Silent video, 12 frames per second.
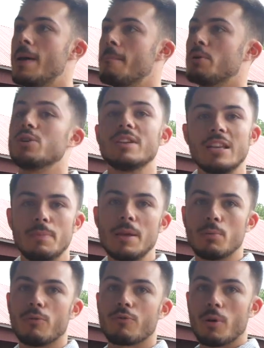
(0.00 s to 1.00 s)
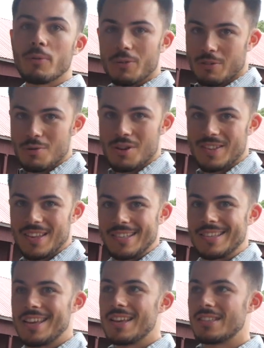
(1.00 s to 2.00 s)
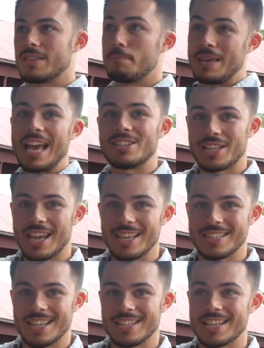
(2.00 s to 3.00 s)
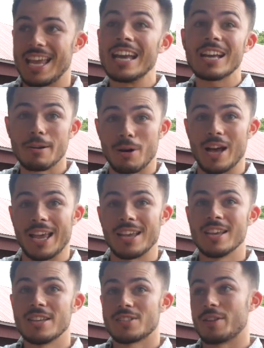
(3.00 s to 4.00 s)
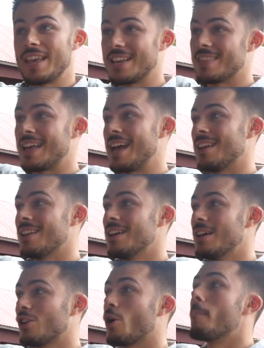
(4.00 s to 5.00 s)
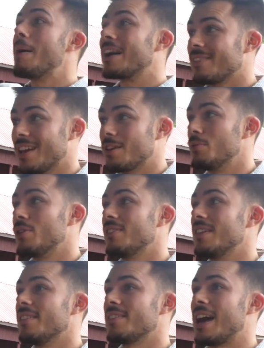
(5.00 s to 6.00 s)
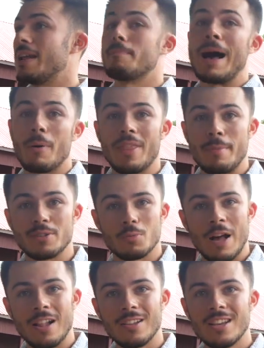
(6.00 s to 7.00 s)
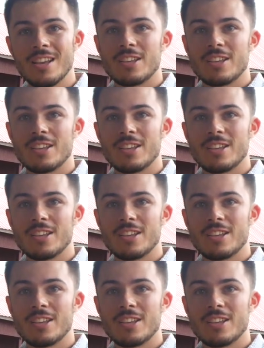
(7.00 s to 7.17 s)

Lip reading: But you need people from those communities to be educated in Khmer, so they can then go back to their communities and empower them as well.